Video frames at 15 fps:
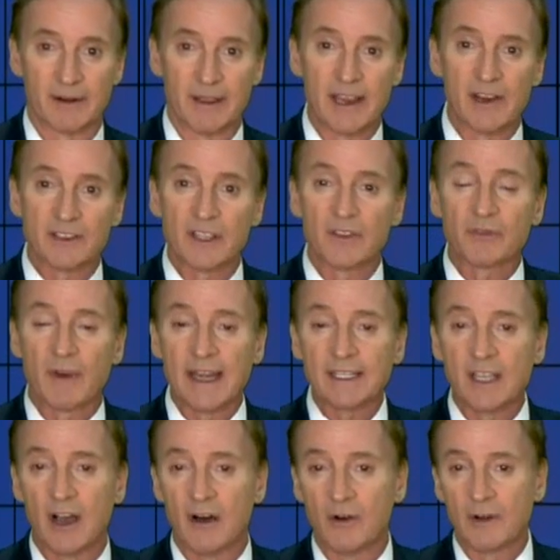Now here's the threat
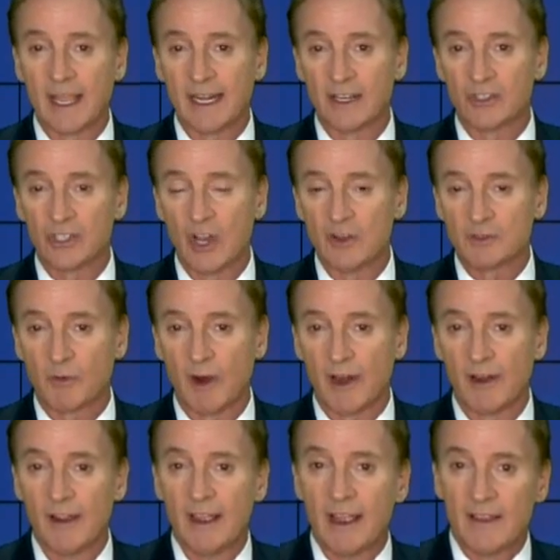cone, and it shows
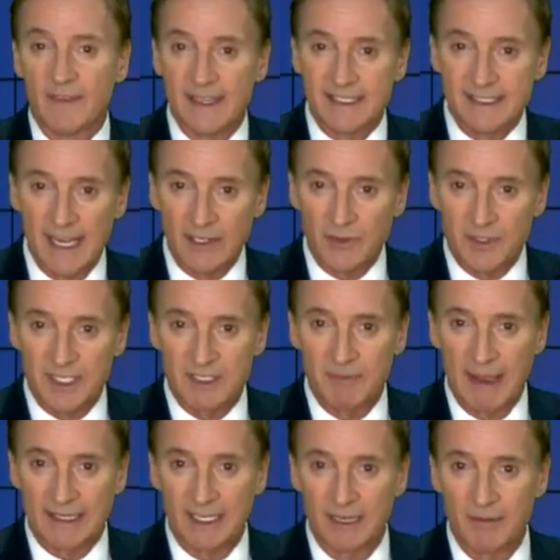where the center is
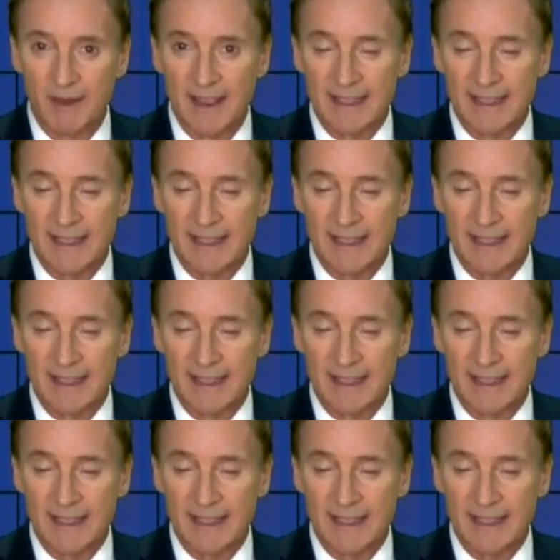expected to be.